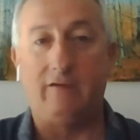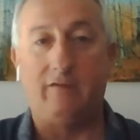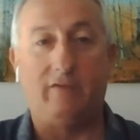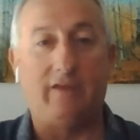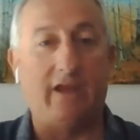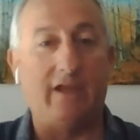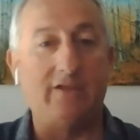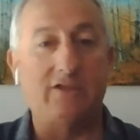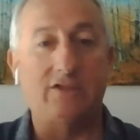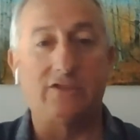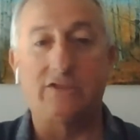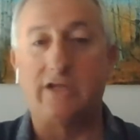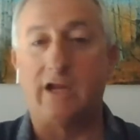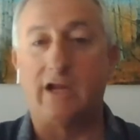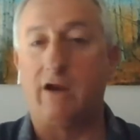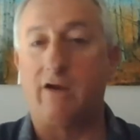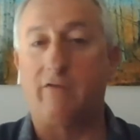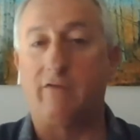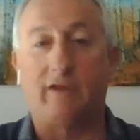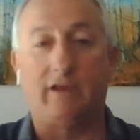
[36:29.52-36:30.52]
They just
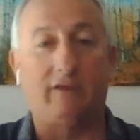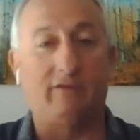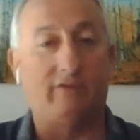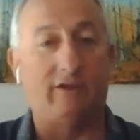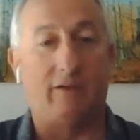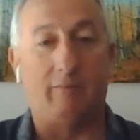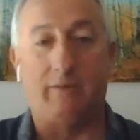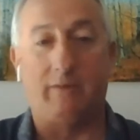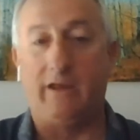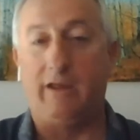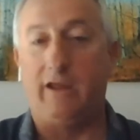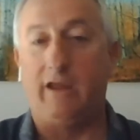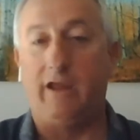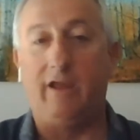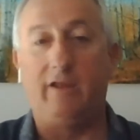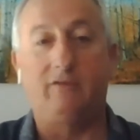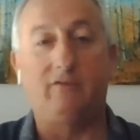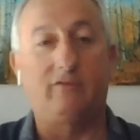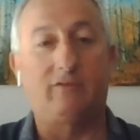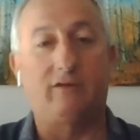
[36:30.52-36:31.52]
tear things up.
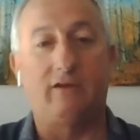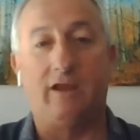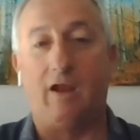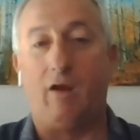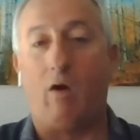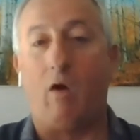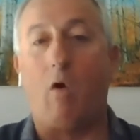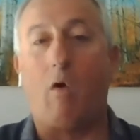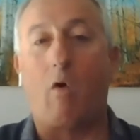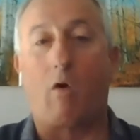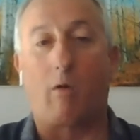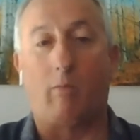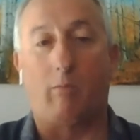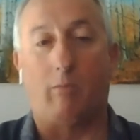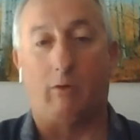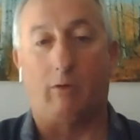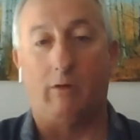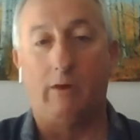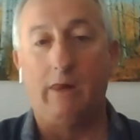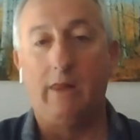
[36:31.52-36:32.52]
It's
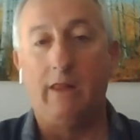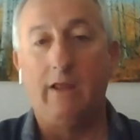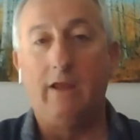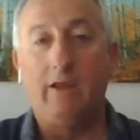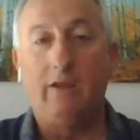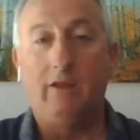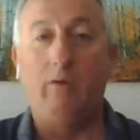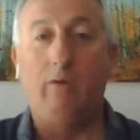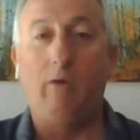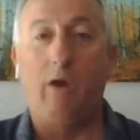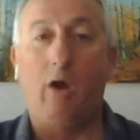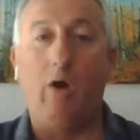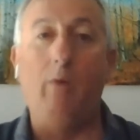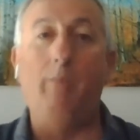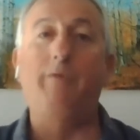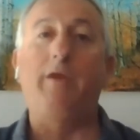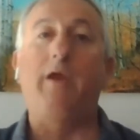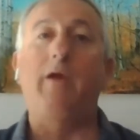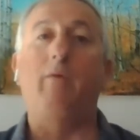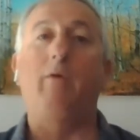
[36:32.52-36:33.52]
horrible. You
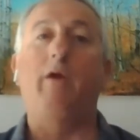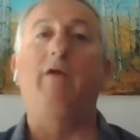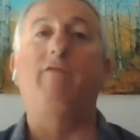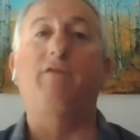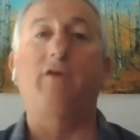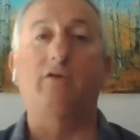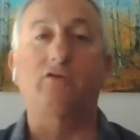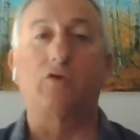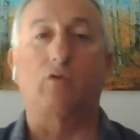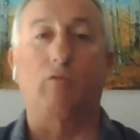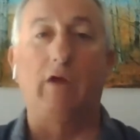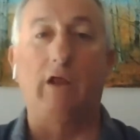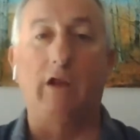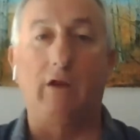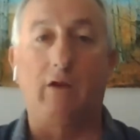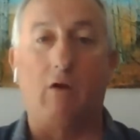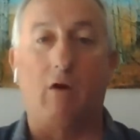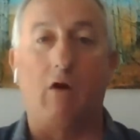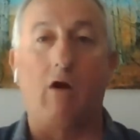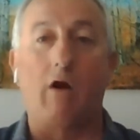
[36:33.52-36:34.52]
hope that if there's a
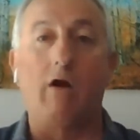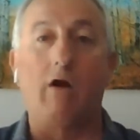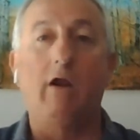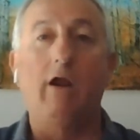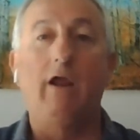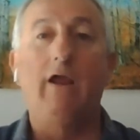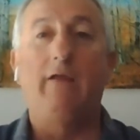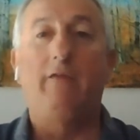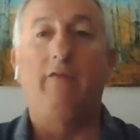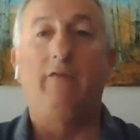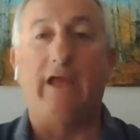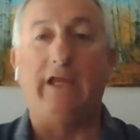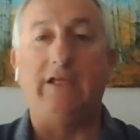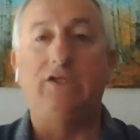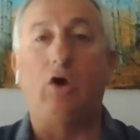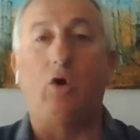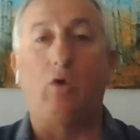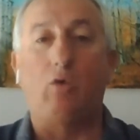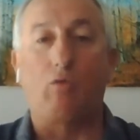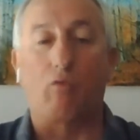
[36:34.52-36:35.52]
rental car, they
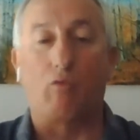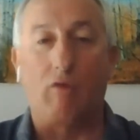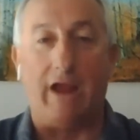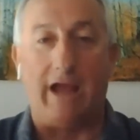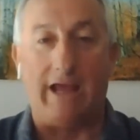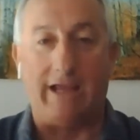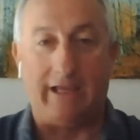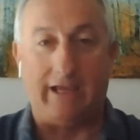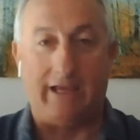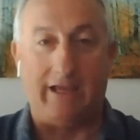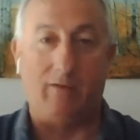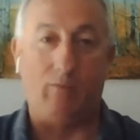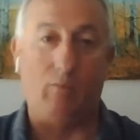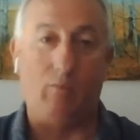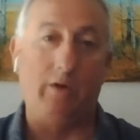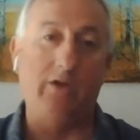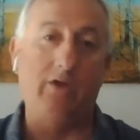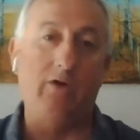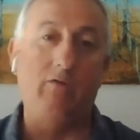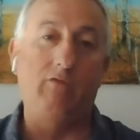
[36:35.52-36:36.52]
don't wreck it.
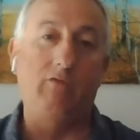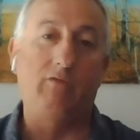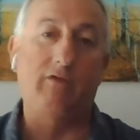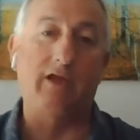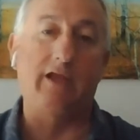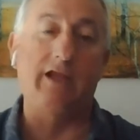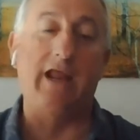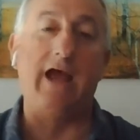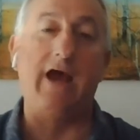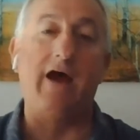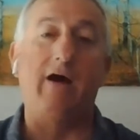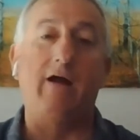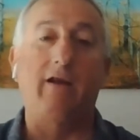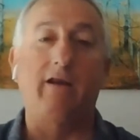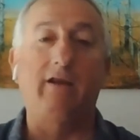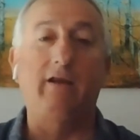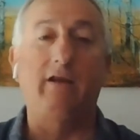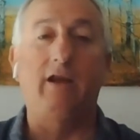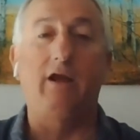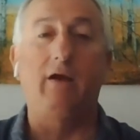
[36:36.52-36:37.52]
When you send out,
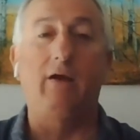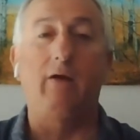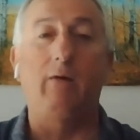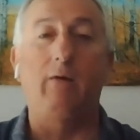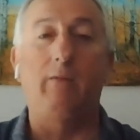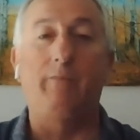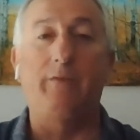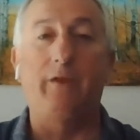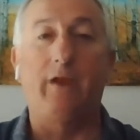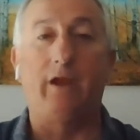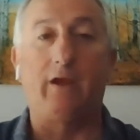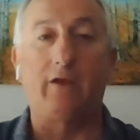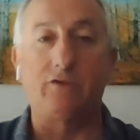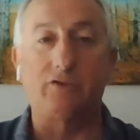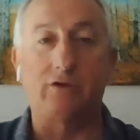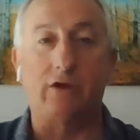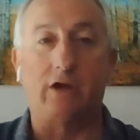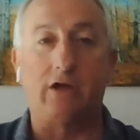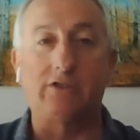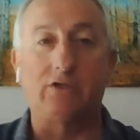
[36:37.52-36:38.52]
a
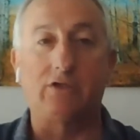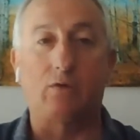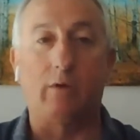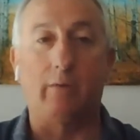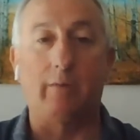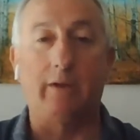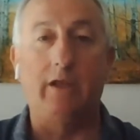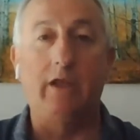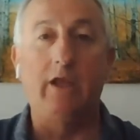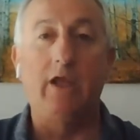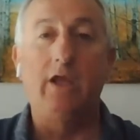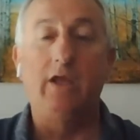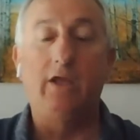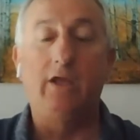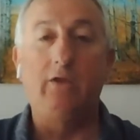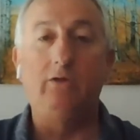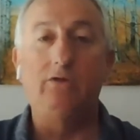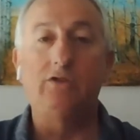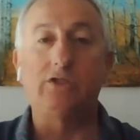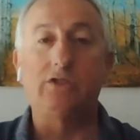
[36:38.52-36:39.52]
construction equipment,
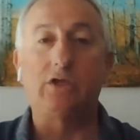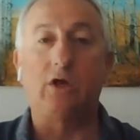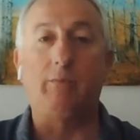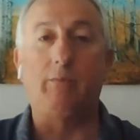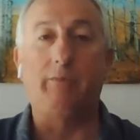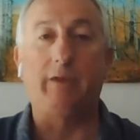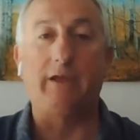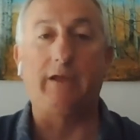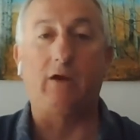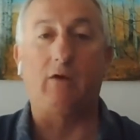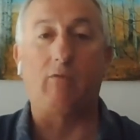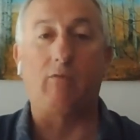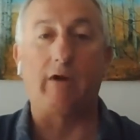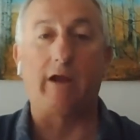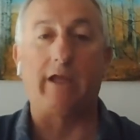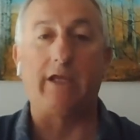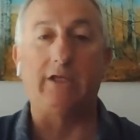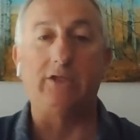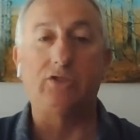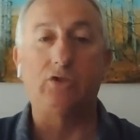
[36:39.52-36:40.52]
you just hope they don't
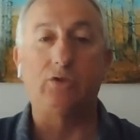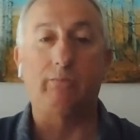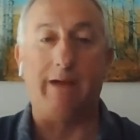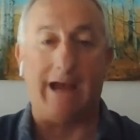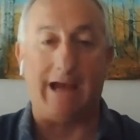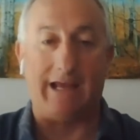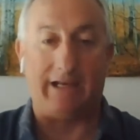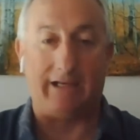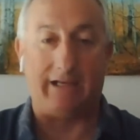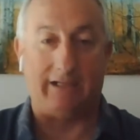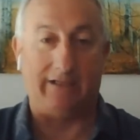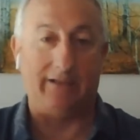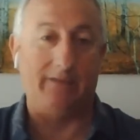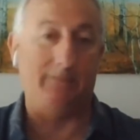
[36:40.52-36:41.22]
wreck it too badly.